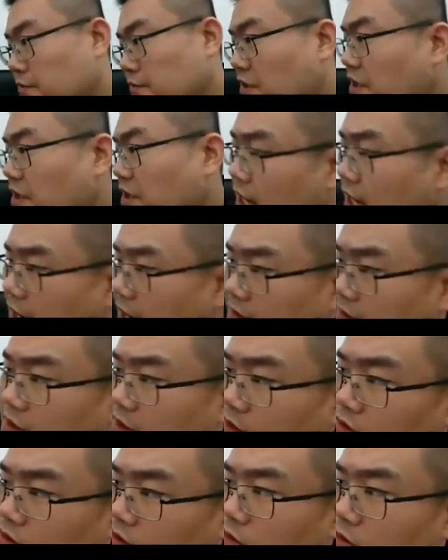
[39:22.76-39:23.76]
decline
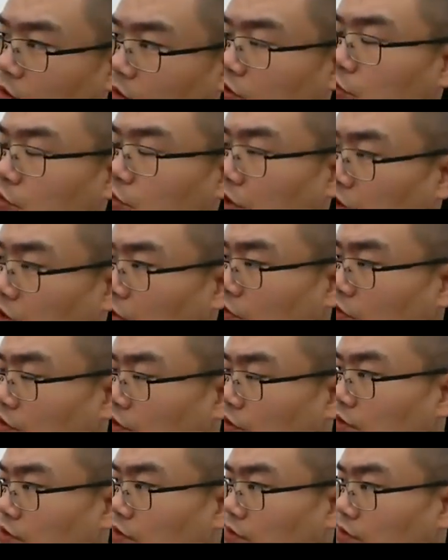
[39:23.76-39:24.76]
this or to reduce
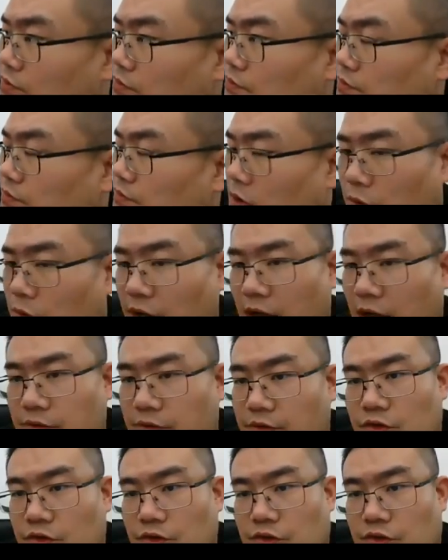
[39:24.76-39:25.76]
this. We
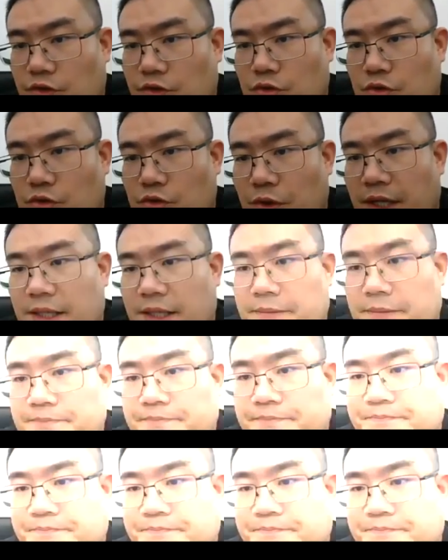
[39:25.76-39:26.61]
have three